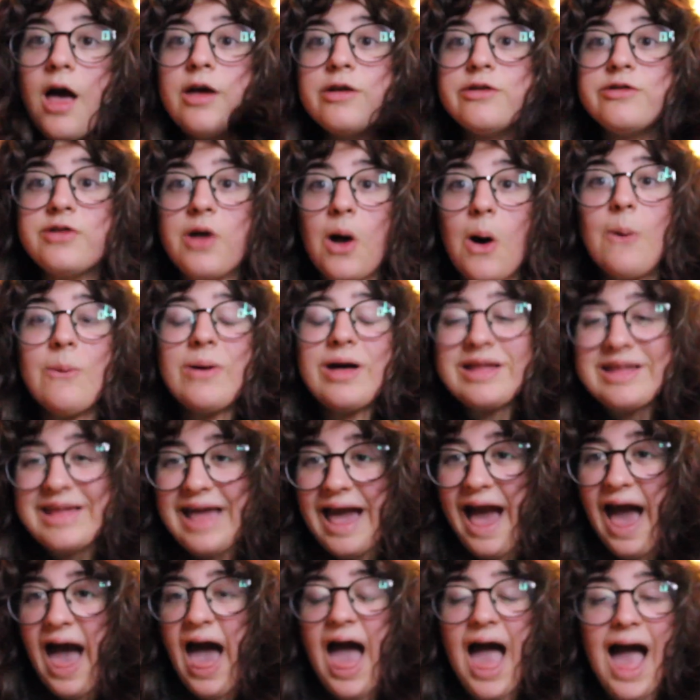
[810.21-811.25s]
So
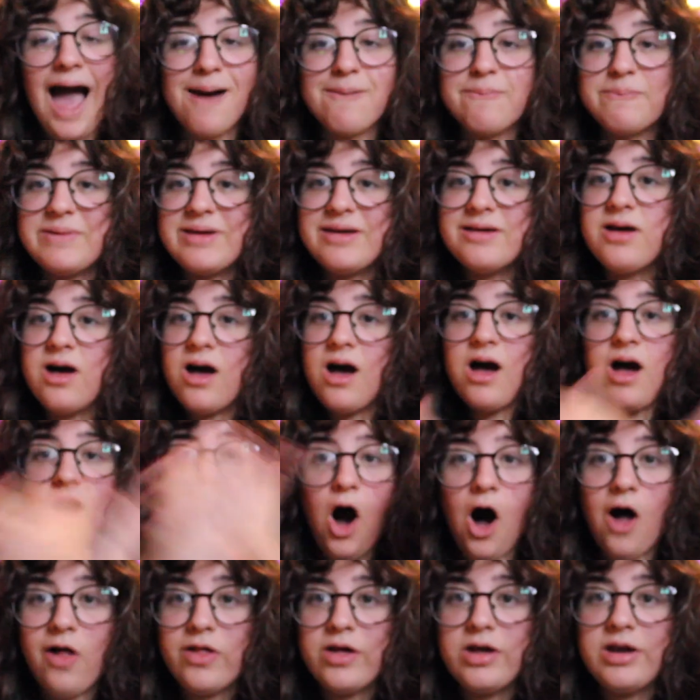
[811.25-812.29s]
yeah, happy uh,
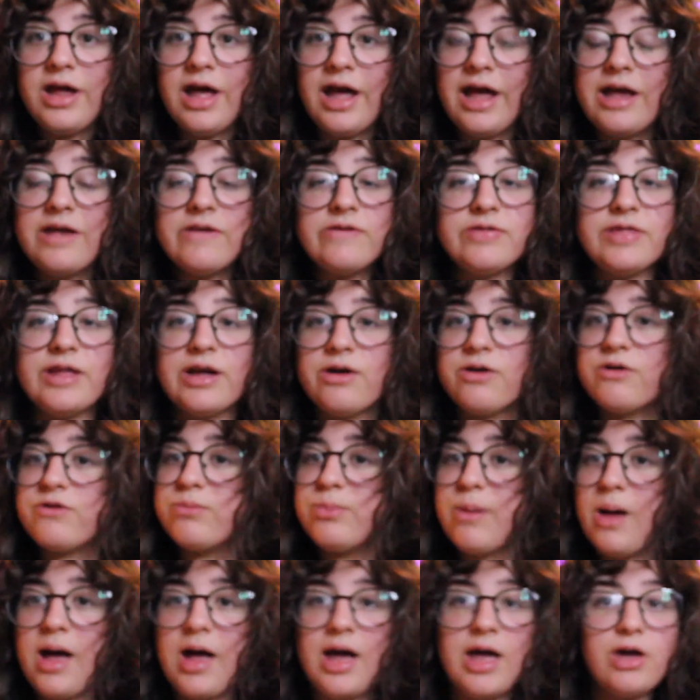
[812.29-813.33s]
holidays.
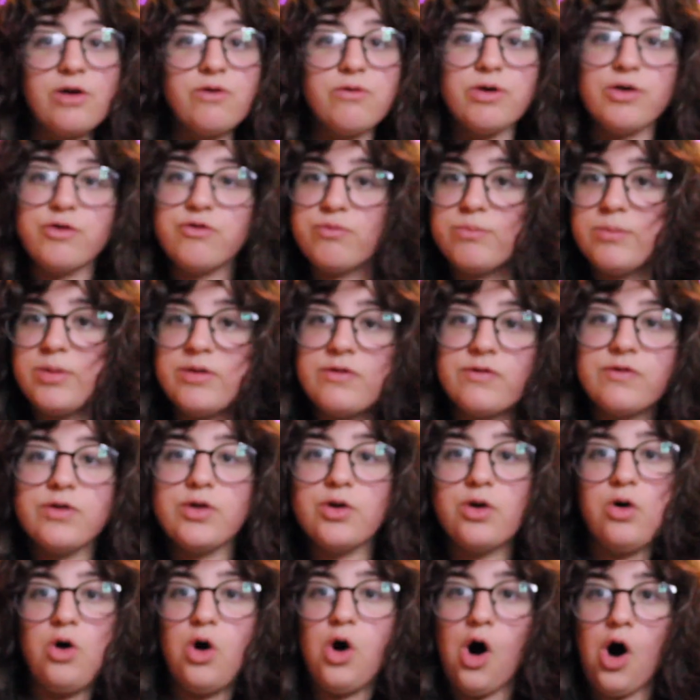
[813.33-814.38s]
There's my Christmas
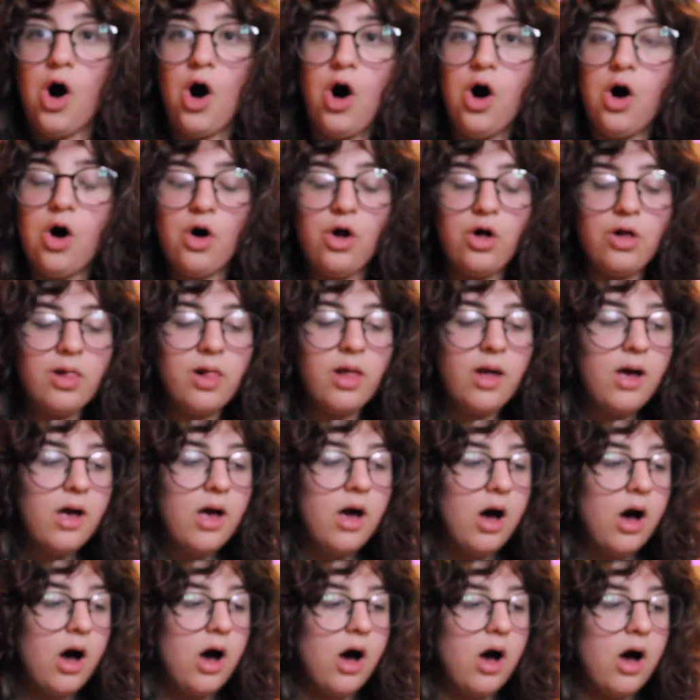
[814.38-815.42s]
little haul.
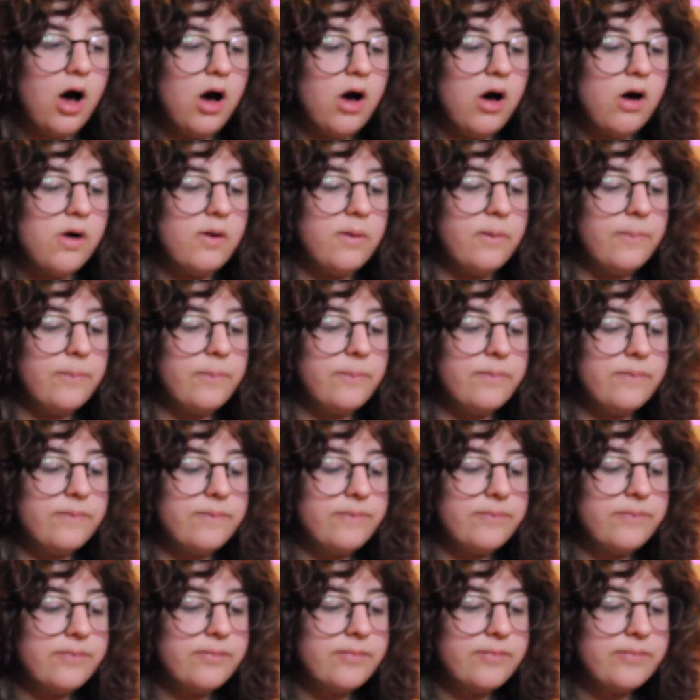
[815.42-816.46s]

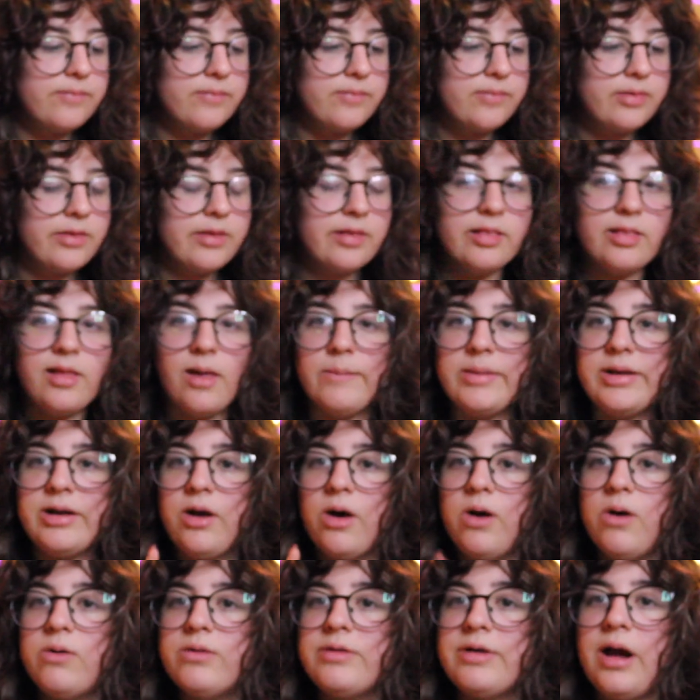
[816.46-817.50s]
Um, let me
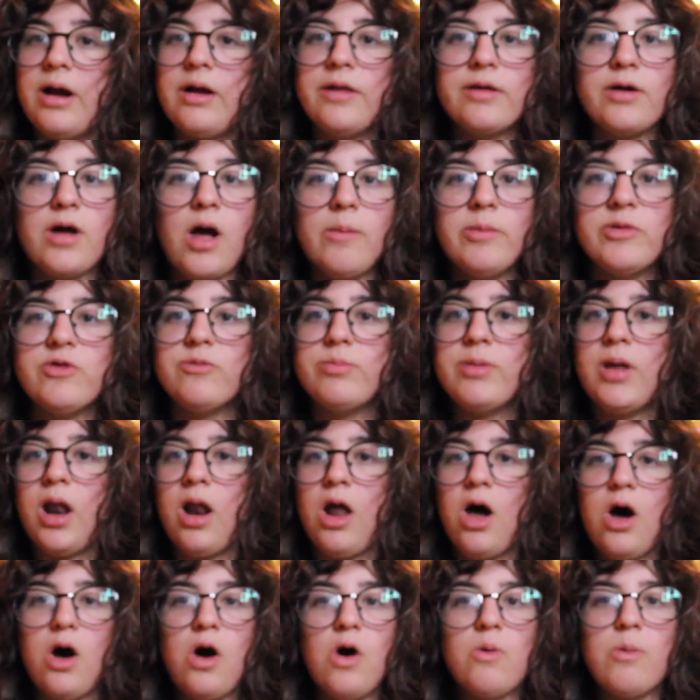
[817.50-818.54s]
know down in the comments
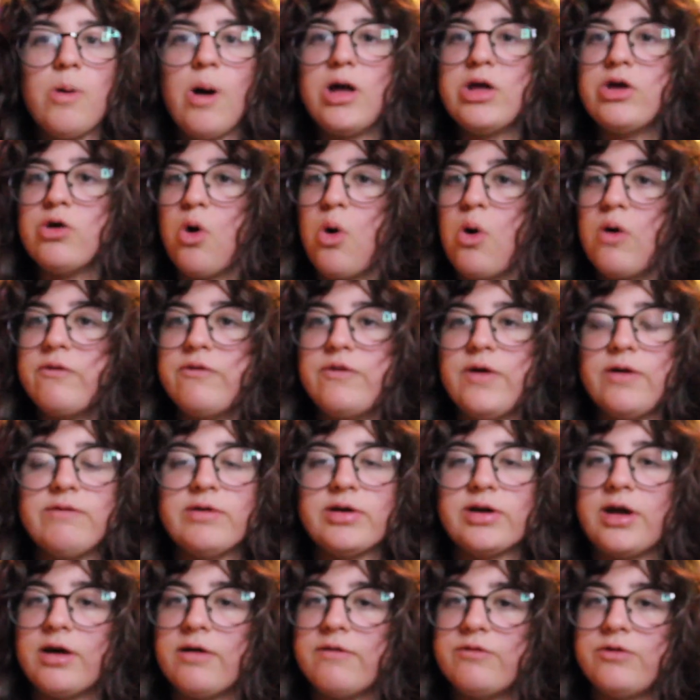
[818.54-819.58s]
below what your
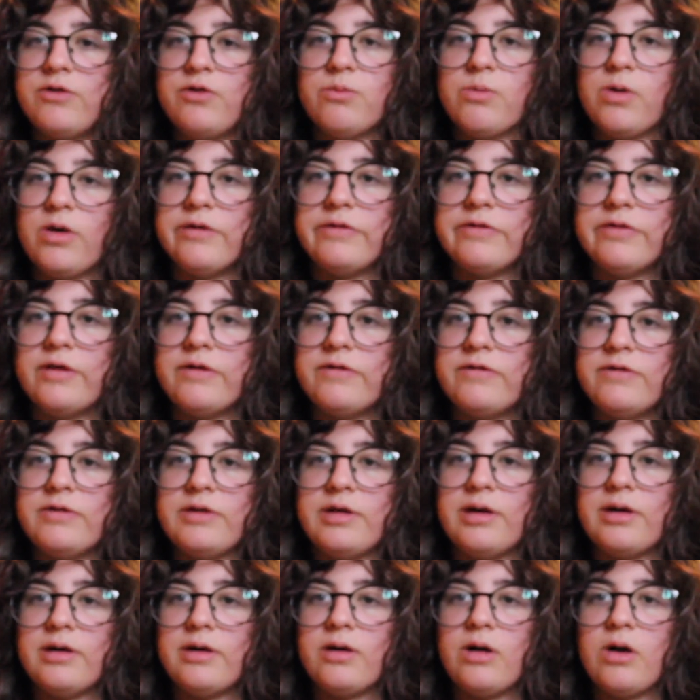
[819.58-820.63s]
favorite gift you was this
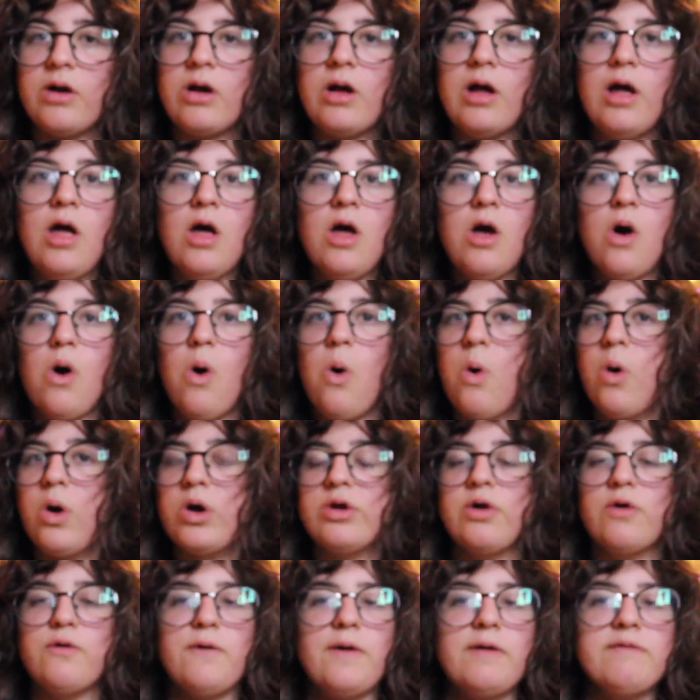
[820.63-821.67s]
year or
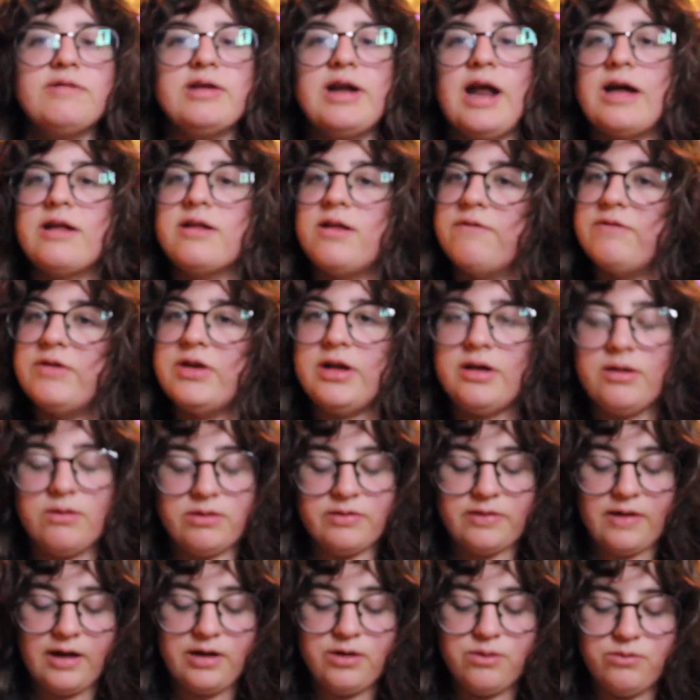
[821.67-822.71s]
your favorite
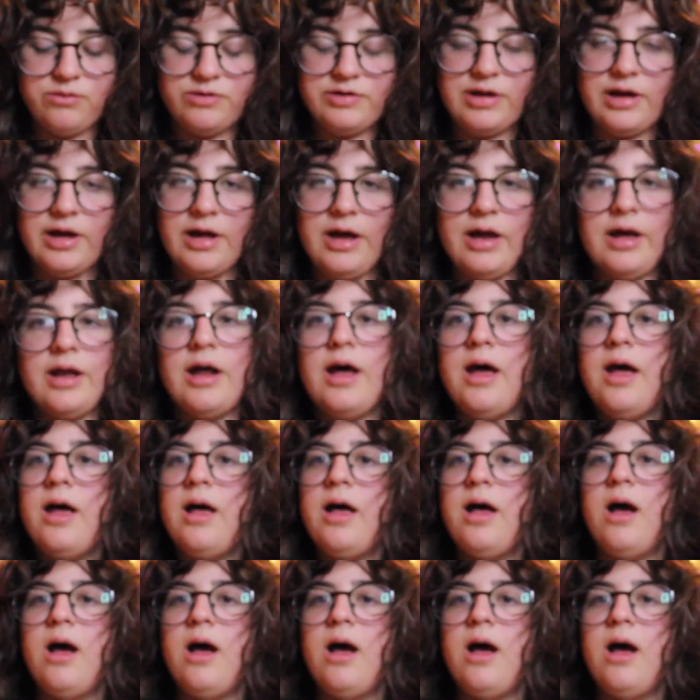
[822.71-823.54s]
activity that you did.